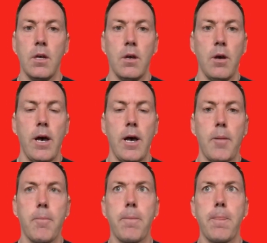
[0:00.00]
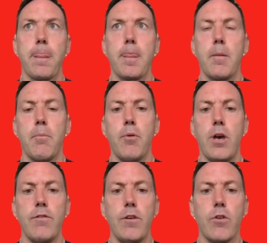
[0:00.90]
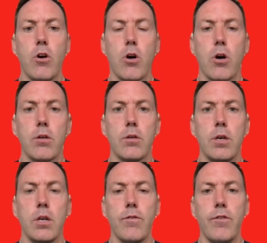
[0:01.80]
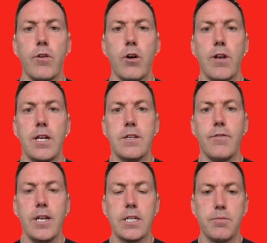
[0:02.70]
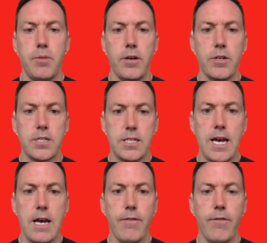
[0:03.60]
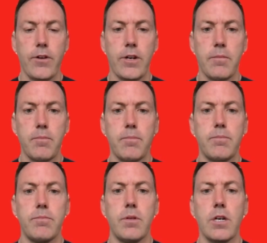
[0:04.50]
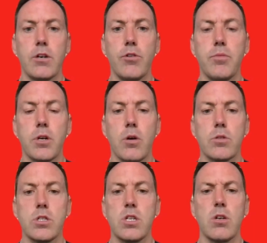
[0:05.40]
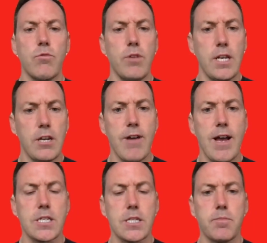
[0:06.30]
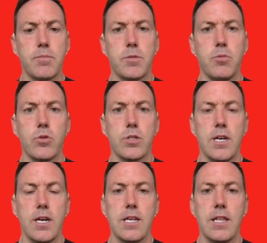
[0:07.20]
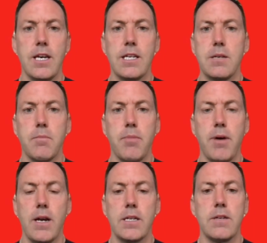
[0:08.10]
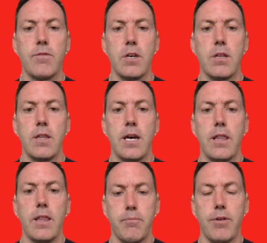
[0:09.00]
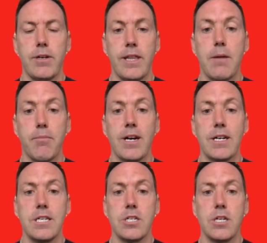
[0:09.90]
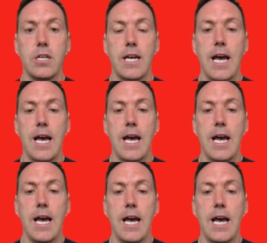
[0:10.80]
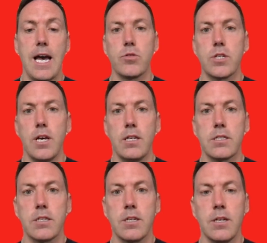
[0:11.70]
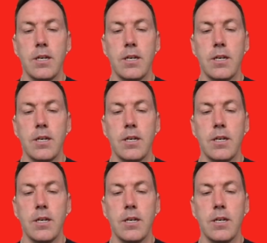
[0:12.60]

Um, but if you've got, you know, if you've got relatively inexperienced staff and a group of coaches who don't really grasp sports science, I think it's imperative that that that practitioner guides them in the process.